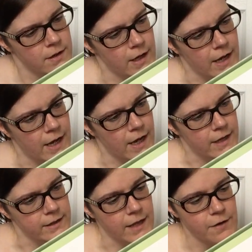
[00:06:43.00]

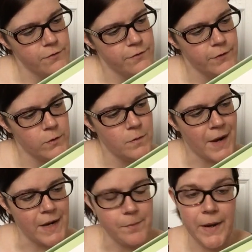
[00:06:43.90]
Love Food
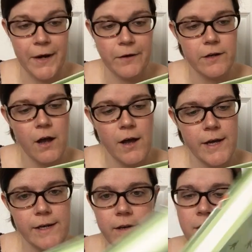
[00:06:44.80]
by Paragon.
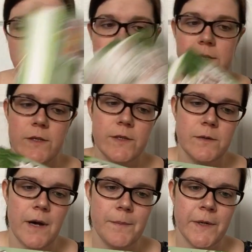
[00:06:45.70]

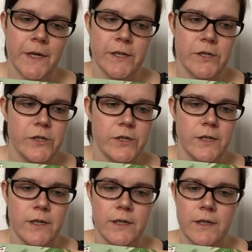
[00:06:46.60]
So I'm not
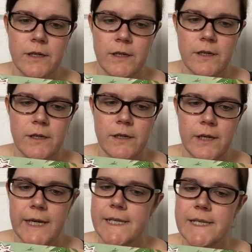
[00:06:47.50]
sure,
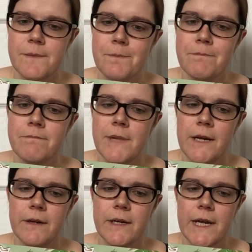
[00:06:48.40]
it is an
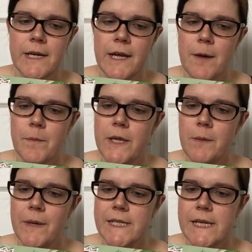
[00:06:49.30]
American company
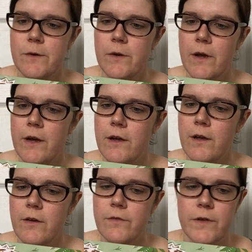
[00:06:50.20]
based out
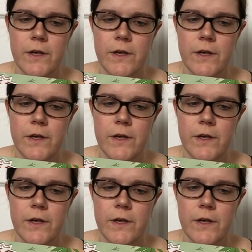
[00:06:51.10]
of